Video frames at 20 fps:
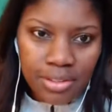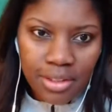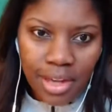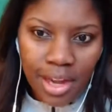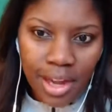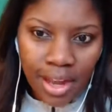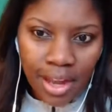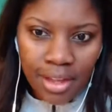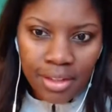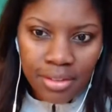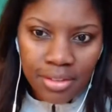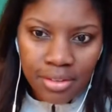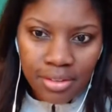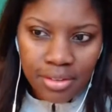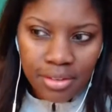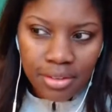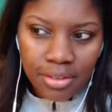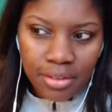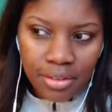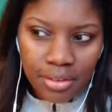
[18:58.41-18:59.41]
not
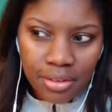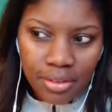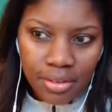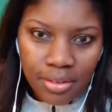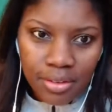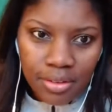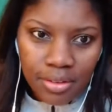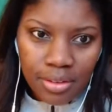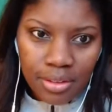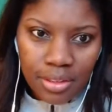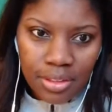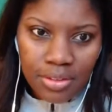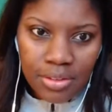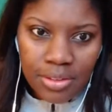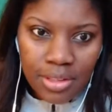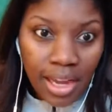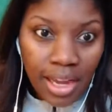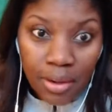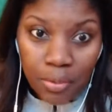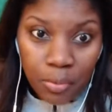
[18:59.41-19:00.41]

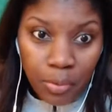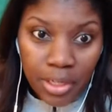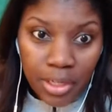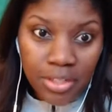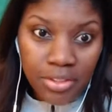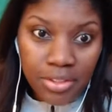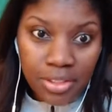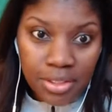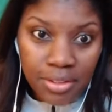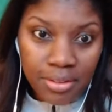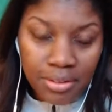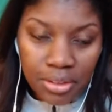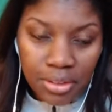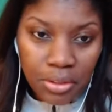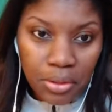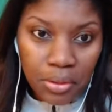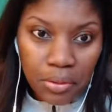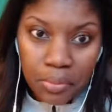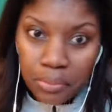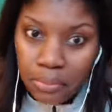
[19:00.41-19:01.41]

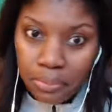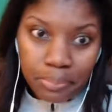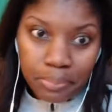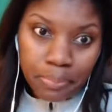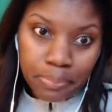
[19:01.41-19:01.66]
raising,